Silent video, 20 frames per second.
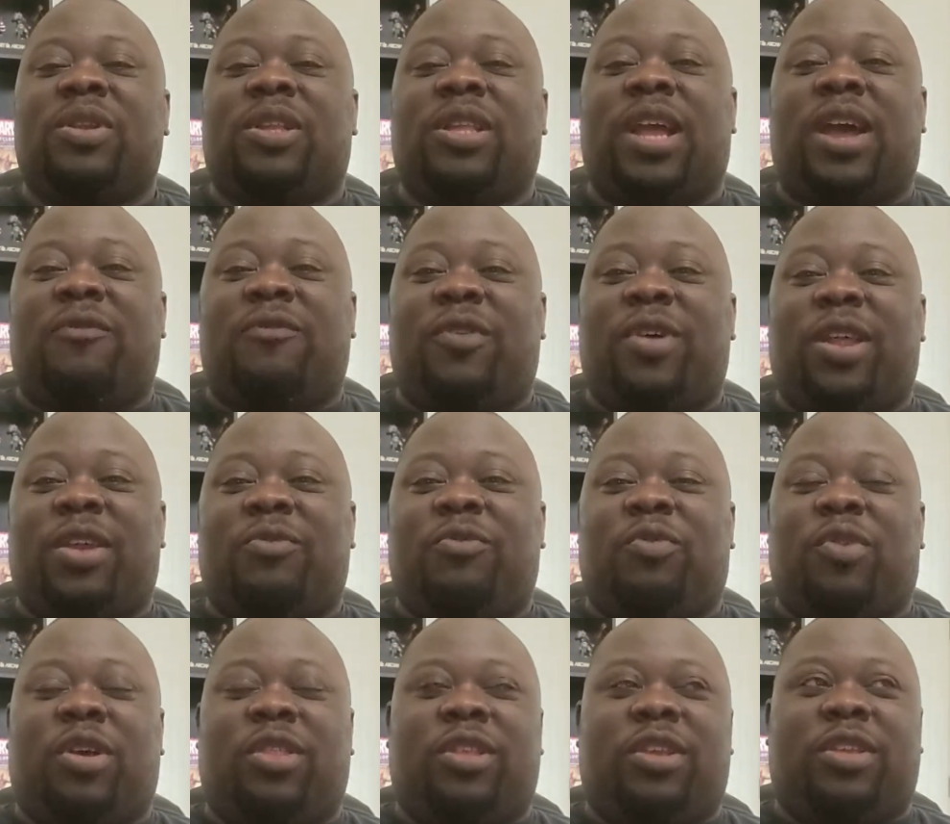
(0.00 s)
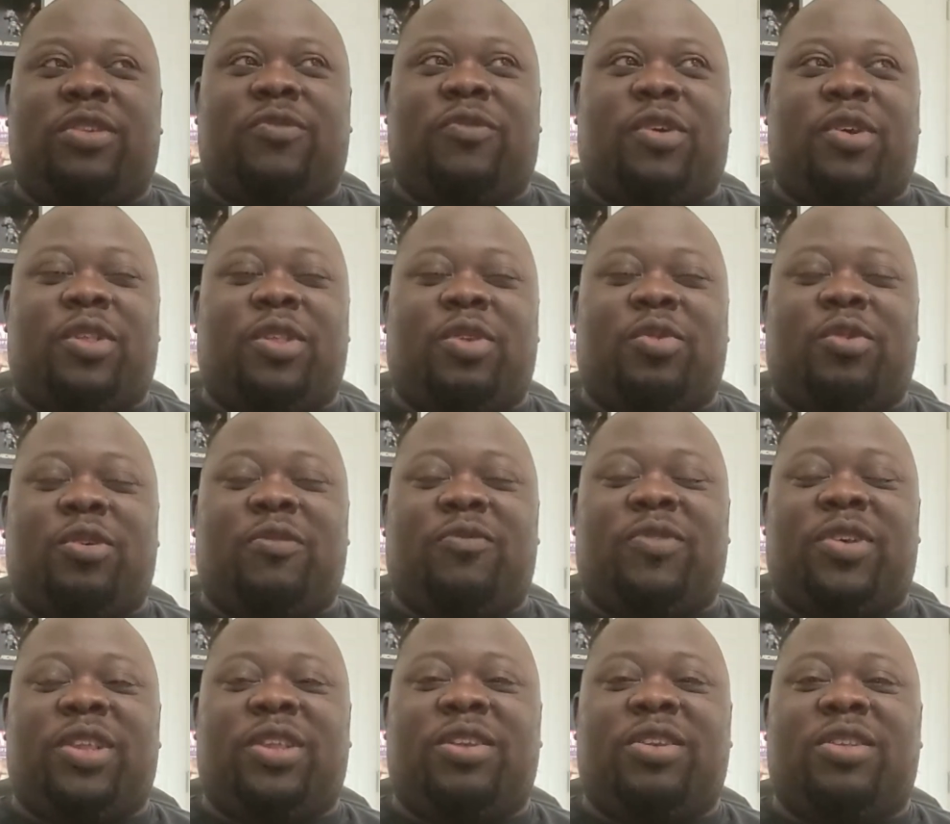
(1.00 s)
Now, I've only run the first 2
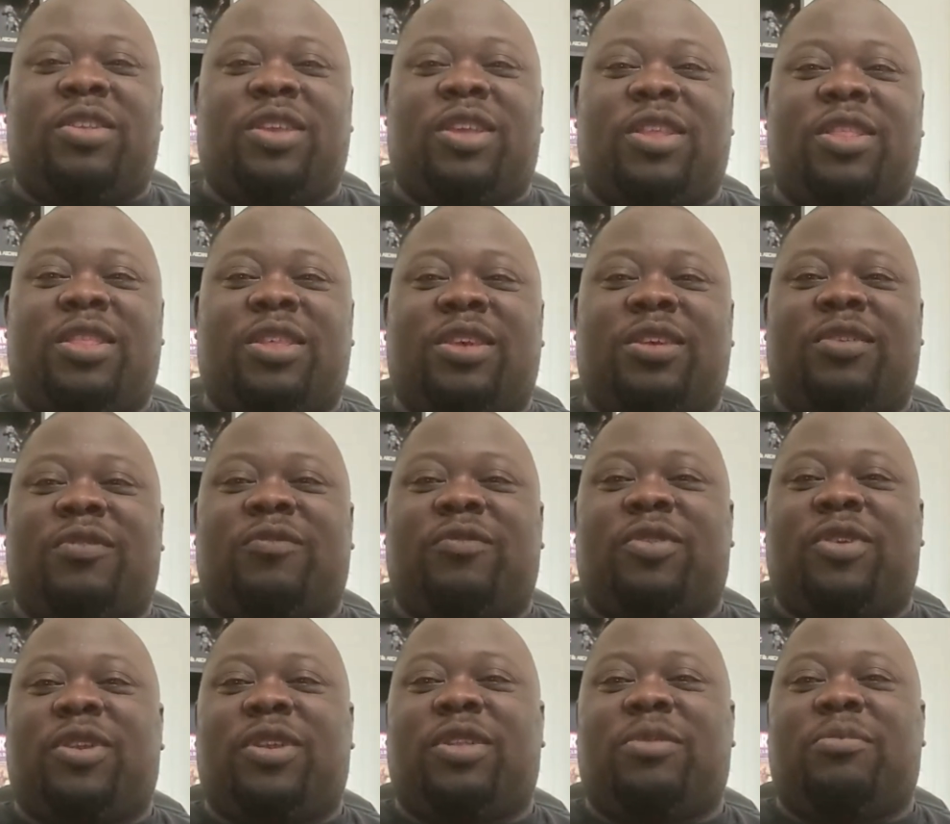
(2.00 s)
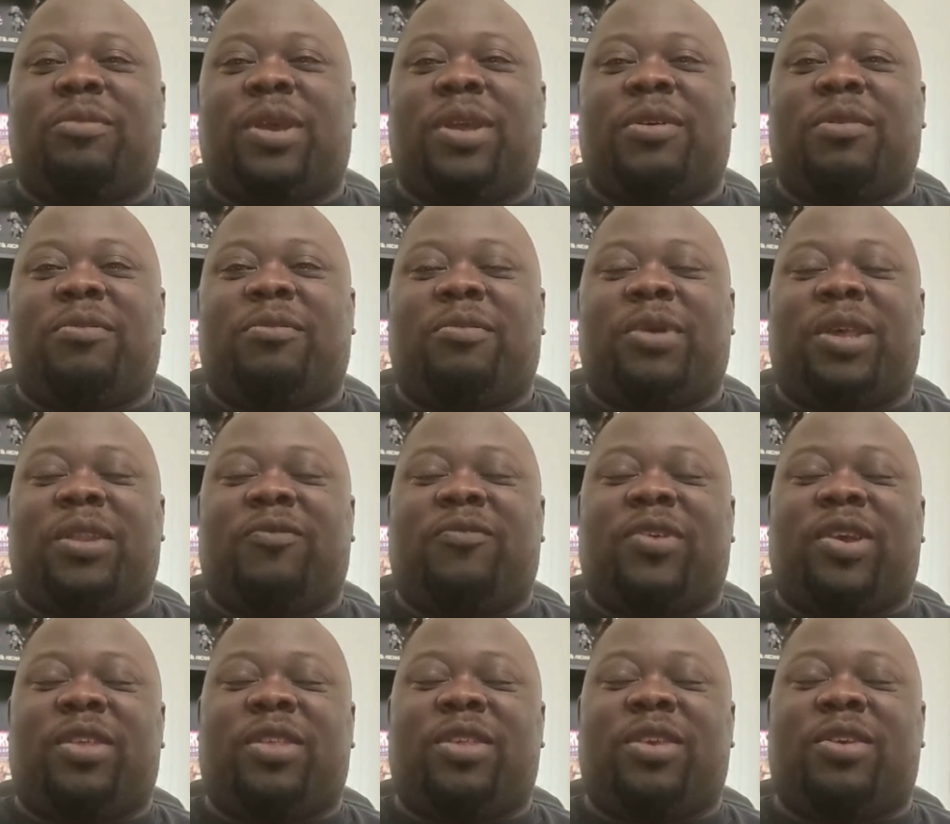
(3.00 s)
adventures in the Convergence
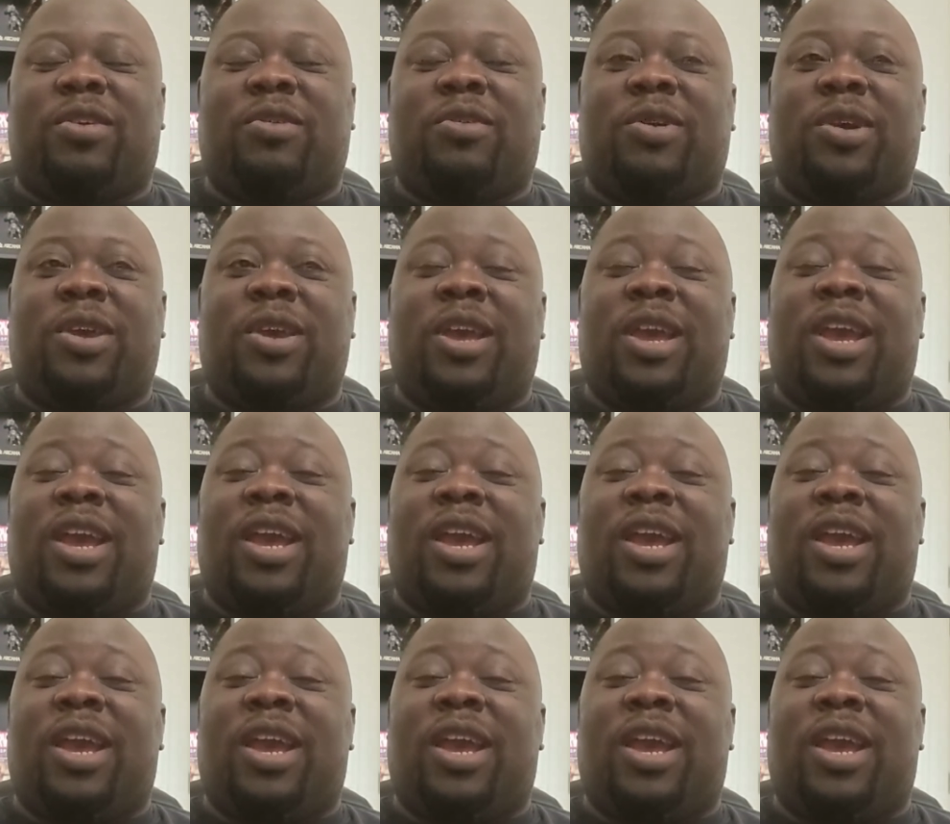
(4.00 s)
Manifesto.